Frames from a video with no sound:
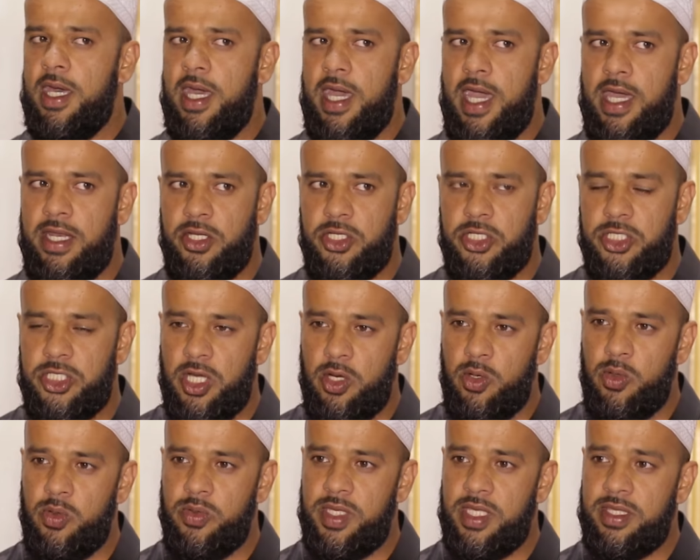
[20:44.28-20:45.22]
And it
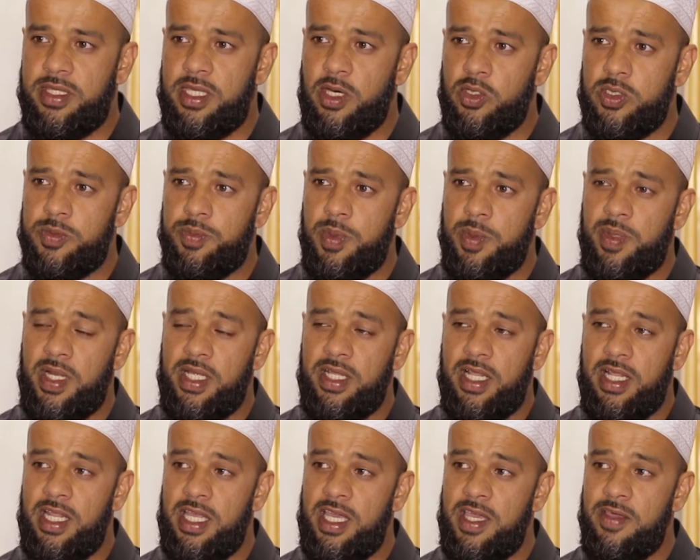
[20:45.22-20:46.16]
showed that those people that
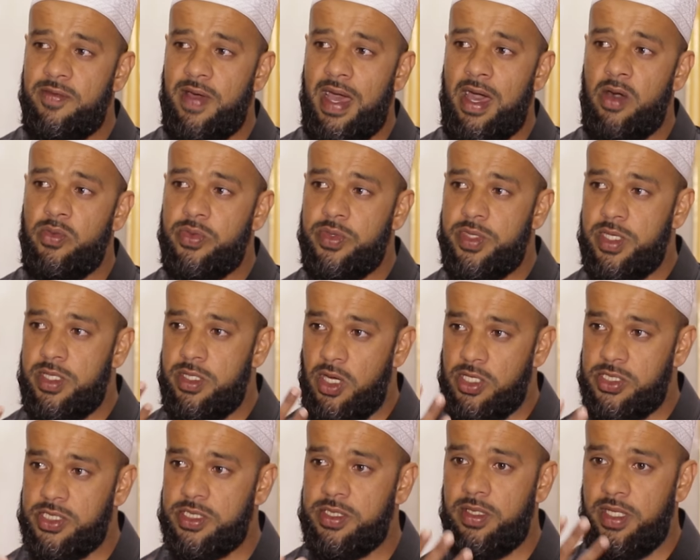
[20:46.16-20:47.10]
leave out the
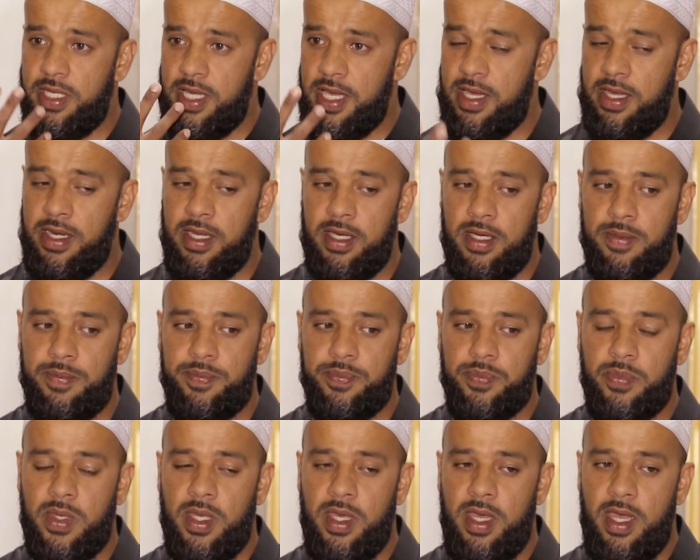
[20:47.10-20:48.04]
nostril area
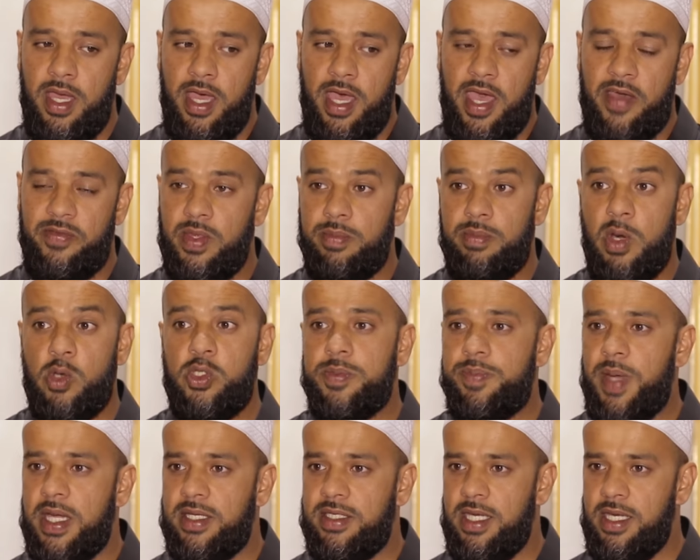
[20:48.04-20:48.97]
have the most
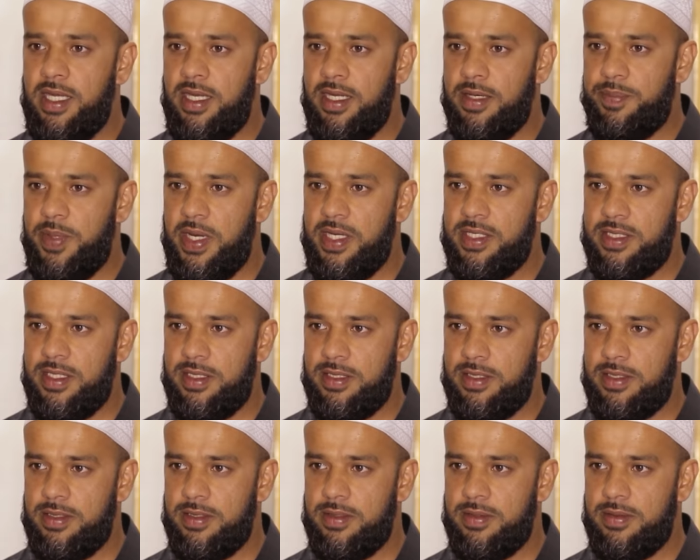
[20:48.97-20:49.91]
bacteria present.
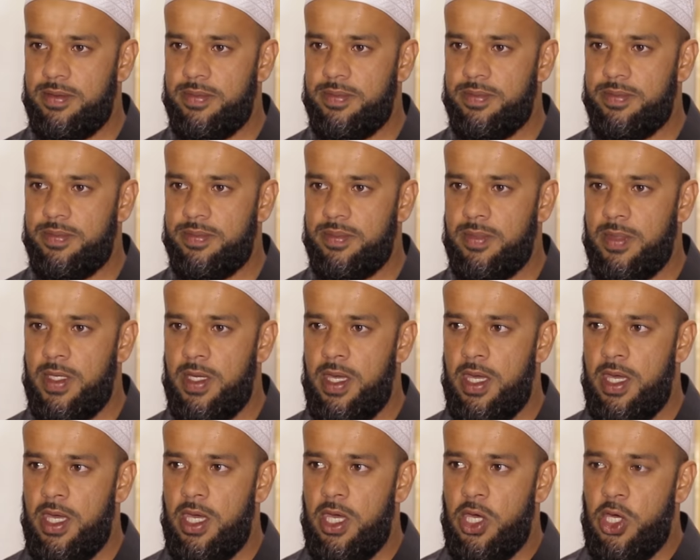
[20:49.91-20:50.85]

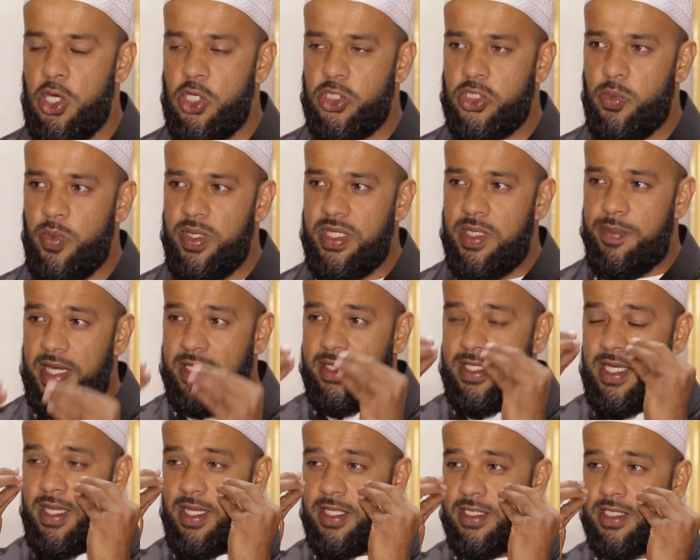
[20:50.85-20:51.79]
So when the
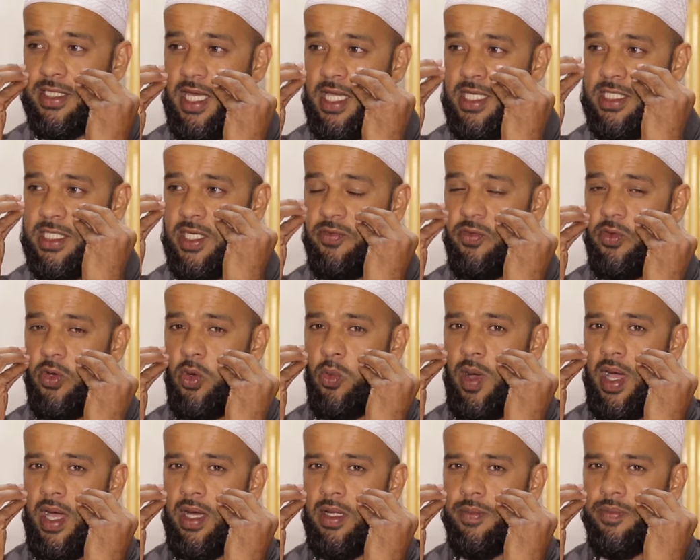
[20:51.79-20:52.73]
bacteria stays there for a
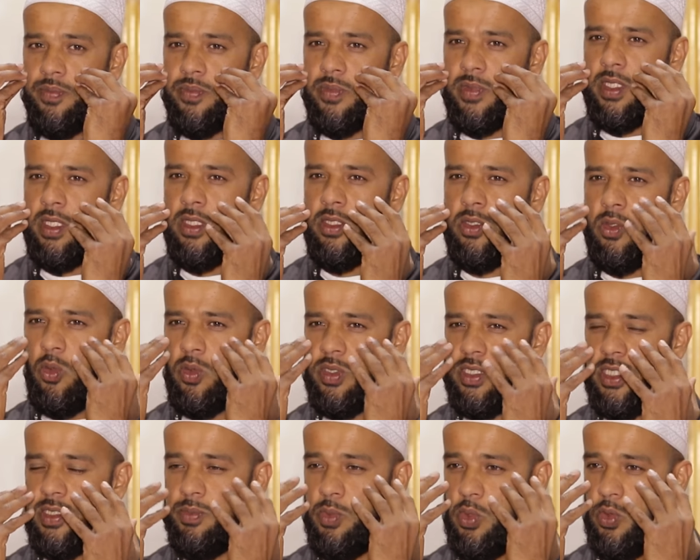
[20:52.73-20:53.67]
while,
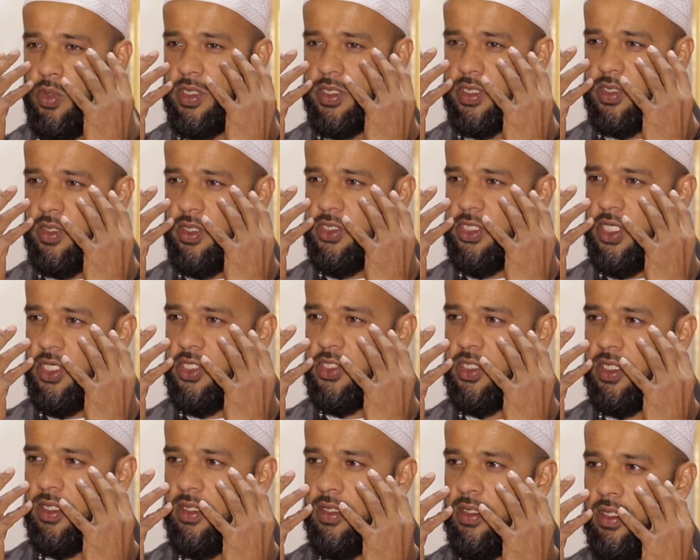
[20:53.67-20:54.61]
causes mucus
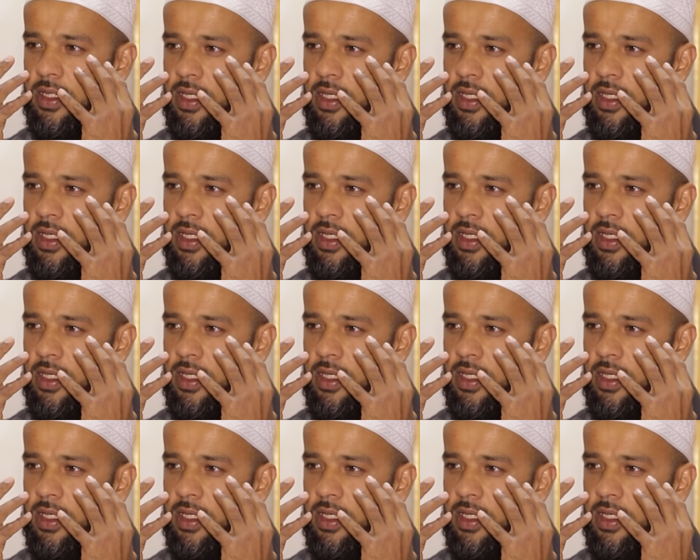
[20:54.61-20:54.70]
congestion.